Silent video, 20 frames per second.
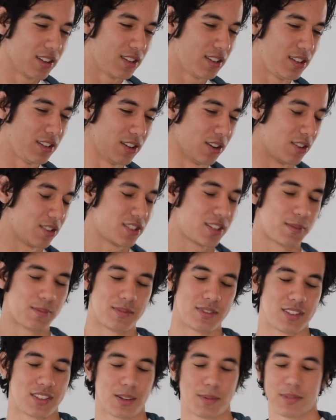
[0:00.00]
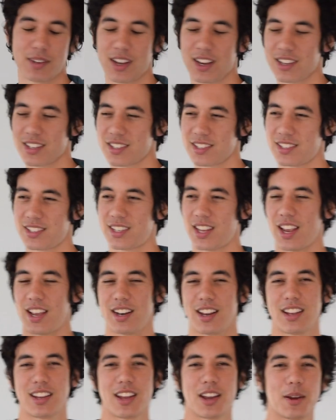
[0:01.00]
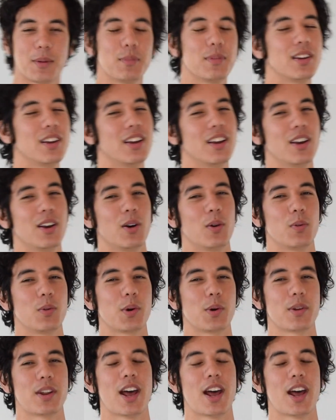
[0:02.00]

you know, some, some days 10 a.m., what would